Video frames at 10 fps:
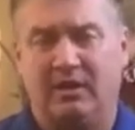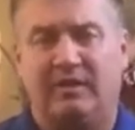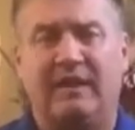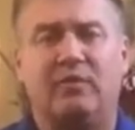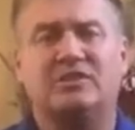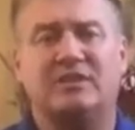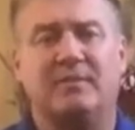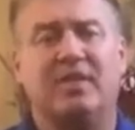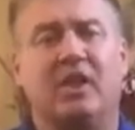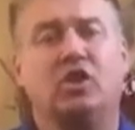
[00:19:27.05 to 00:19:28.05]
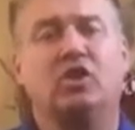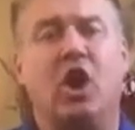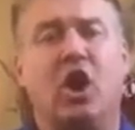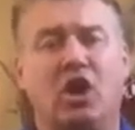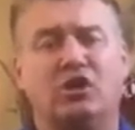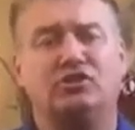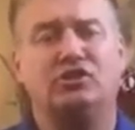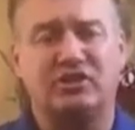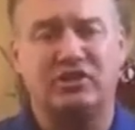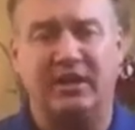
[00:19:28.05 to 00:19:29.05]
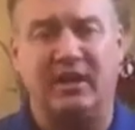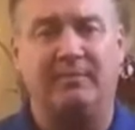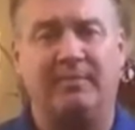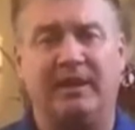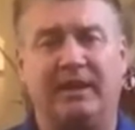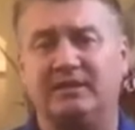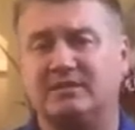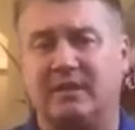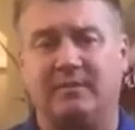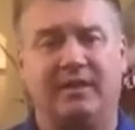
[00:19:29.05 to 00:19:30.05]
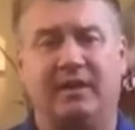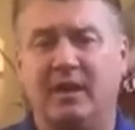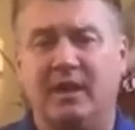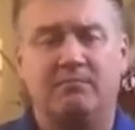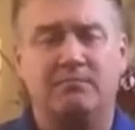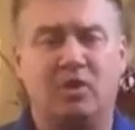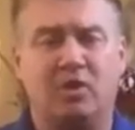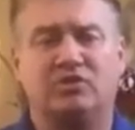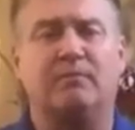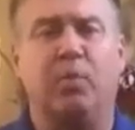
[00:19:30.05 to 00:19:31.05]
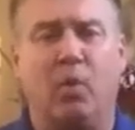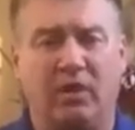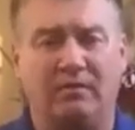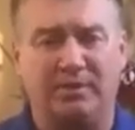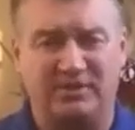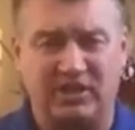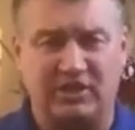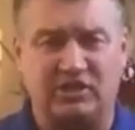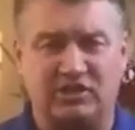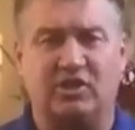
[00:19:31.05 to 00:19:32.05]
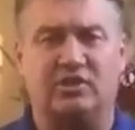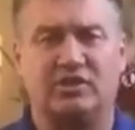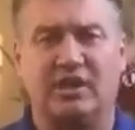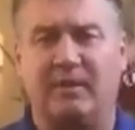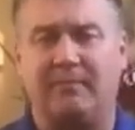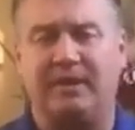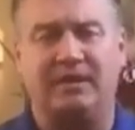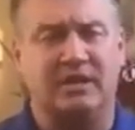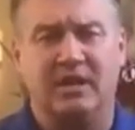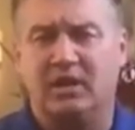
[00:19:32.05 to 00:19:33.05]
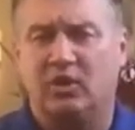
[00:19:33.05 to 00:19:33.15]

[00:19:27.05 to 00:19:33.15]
They've run some of the largest company and some of the most important positions in those companies.